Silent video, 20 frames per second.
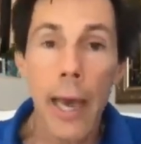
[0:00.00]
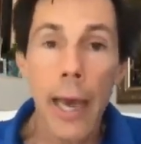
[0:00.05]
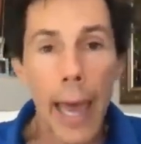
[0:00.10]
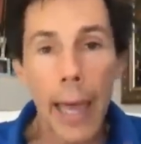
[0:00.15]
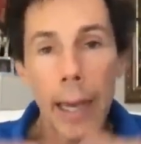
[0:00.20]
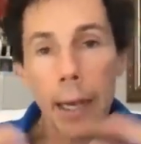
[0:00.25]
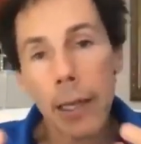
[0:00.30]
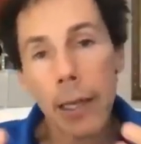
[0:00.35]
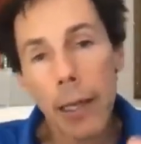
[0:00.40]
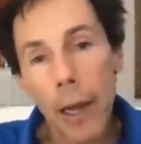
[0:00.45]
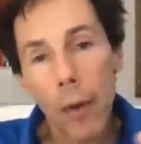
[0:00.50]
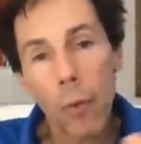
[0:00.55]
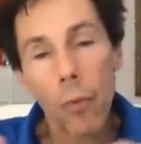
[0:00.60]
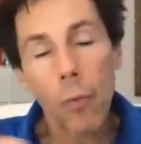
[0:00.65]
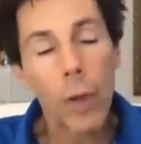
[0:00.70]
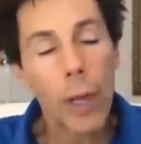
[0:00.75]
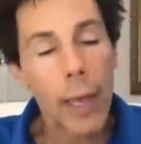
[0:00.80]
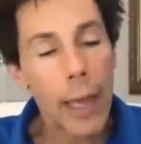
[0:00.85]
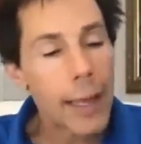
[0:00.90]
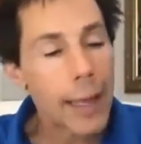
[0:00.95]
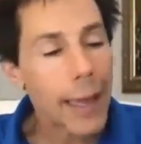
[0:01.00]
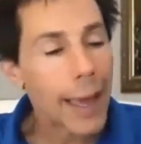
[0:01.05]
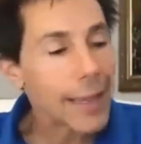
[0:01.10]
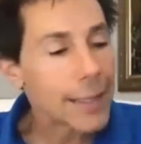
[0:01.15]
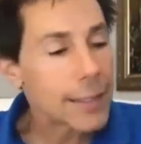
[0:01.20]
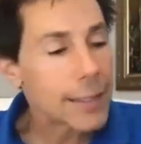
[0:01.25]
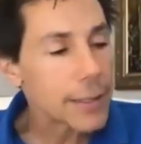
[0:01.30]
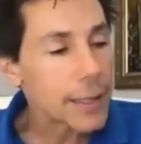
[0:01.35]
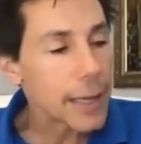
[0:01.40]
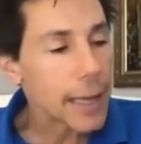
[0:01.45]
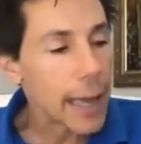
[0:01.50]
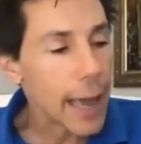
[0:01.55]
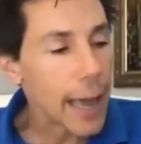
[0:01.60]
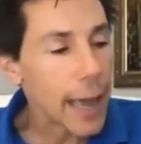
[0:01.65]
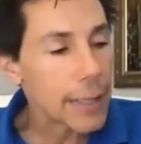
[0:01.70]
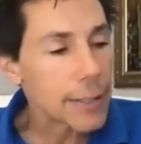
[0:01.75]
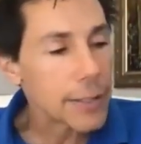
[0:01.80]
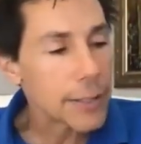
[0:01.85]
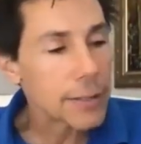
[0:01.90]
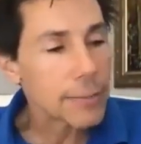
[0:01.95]
And you know, as
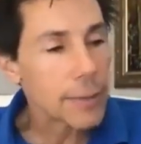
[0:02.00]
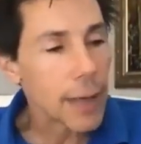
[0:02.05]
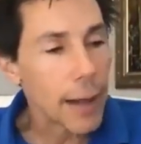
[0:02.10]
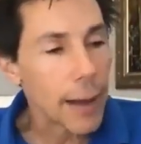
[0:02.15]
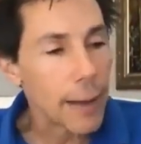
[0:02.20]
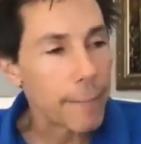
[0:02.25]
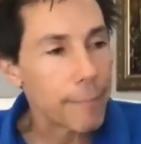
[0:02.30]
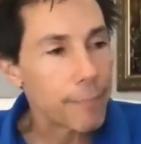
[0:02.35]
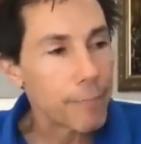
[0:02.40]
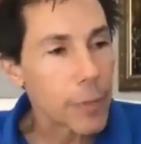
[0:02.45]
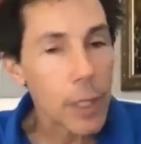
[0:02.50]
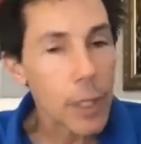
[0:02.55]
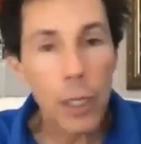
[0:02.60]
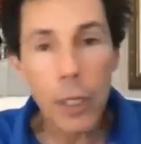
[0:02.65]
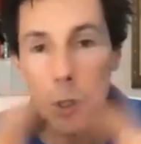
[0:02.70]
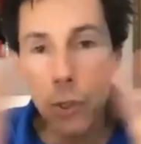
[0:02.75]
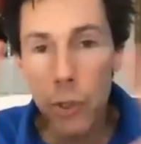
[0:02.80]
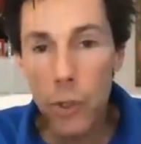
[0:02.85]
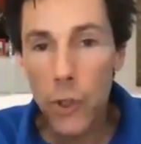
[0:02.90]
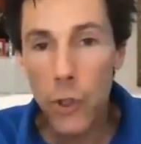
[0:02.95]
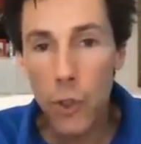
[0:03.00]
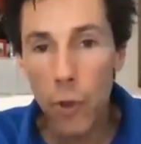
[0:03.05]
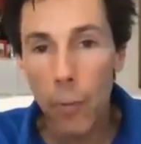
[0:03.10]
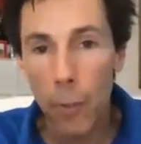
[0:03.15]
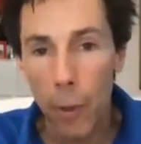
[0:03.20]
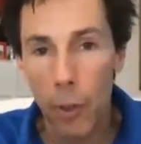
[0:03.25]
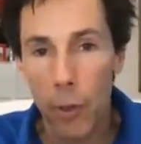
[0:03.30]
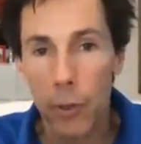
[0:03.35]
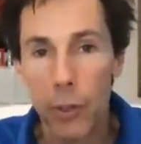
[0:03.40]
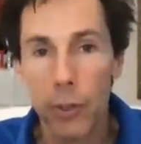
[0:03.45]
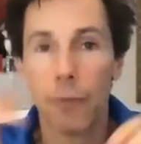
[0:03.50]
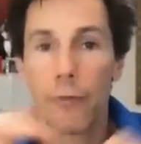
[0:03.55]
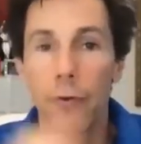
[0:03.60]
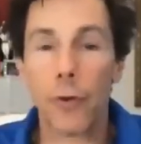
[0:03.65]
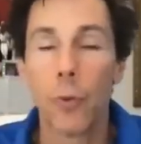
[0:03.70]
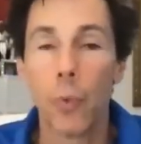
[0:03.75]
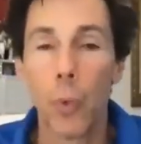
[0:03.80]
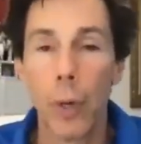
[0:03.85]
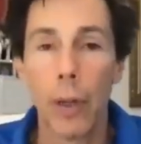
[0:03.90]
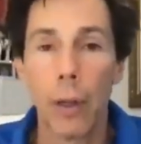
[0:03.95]
as uh, consumers, if
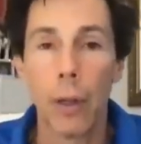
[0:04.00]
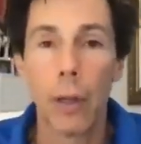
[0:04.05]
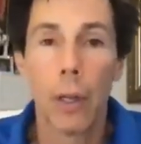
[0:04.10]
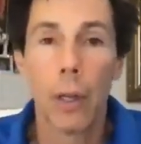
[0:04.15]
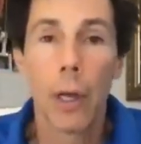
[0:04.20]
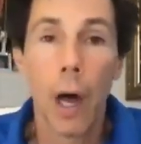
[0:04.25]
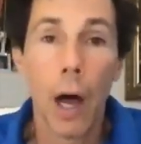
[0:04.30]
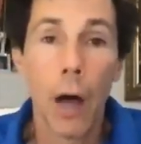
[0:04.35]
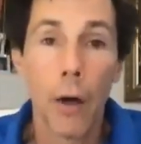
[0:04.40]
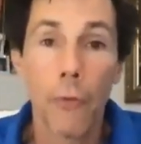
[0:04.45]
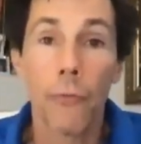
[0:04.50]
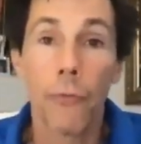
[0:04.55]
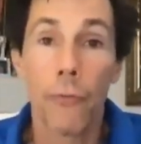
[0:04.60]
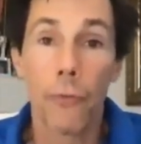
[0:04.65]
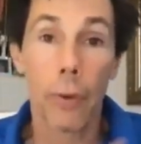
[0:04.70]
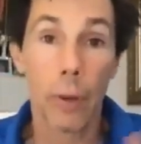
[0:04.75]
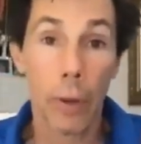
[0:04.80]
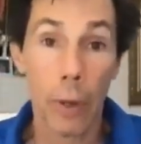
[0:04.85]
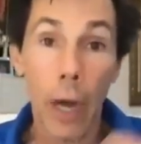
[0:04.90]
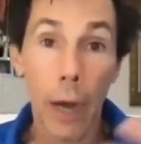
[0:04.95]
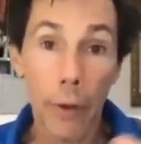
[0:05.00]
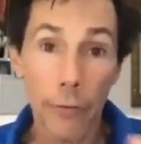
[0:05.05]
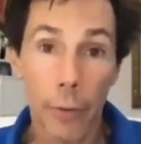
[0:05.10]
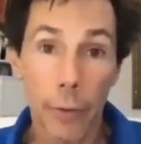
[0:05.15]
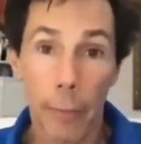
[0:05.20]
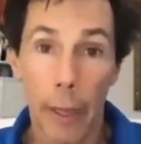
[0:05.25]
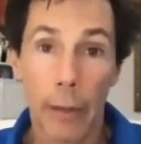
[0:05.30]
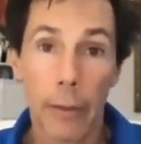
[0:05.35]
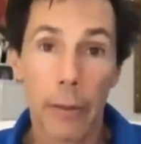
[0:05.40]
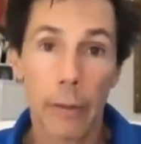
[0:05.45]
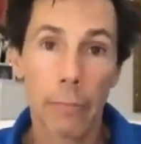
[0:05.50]
you will, of government,